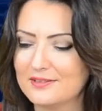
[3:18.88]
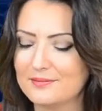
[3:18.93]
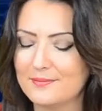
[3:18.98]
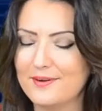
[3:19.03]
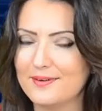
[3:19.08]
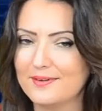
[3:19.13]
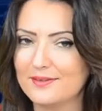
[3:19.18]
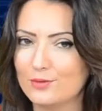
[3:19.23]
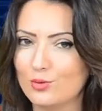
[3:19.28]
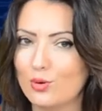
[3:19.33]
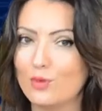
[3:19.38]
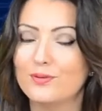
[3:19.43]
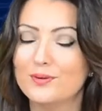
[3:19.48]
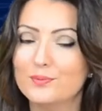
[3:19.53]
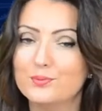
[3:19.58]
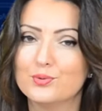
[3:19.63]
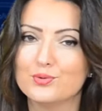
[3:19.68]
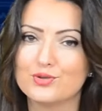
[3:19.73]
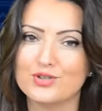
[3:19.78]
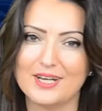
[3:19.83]
Yes,
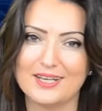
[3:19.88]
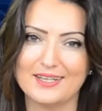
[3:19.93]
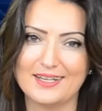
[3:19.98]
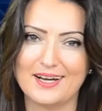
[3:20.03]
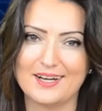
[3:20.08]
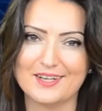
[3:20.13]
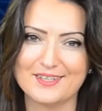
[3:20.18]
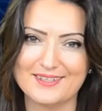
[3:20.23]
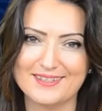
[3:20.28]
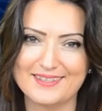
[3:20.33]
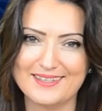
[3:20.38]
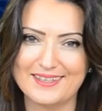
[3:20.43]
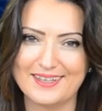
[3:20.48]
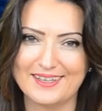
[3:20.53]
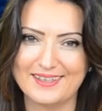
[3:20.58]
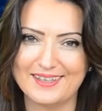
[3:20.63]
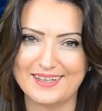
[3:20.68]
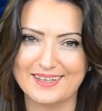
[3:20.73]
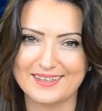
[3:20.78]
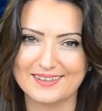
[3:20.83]
dear
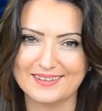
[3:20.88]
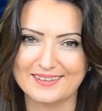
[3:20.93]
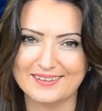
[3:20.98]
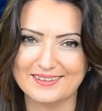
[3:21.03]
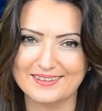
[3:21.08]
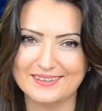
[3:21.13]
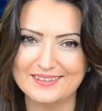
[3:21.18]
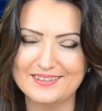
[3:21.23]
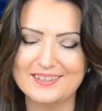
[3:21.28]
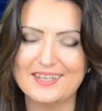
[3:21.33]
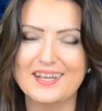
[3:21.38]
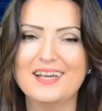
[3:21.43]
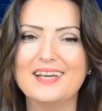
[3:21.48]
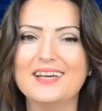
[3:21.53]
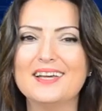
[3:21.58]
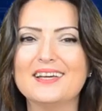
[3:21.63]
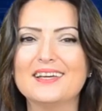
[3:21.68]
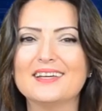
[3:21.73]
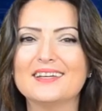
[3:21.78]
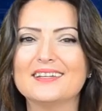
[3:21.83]
followers, that's
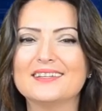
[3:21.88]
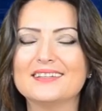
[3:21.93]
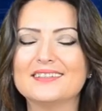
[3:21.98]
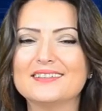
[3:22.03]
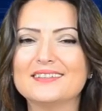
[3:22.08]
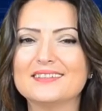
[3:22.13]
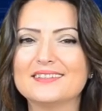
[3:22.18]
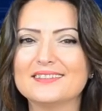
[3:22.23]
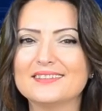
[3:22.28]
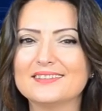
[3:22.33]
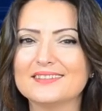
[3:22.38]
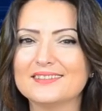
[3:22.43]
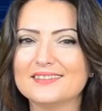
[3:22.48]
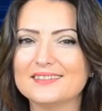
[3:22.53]
it for this week.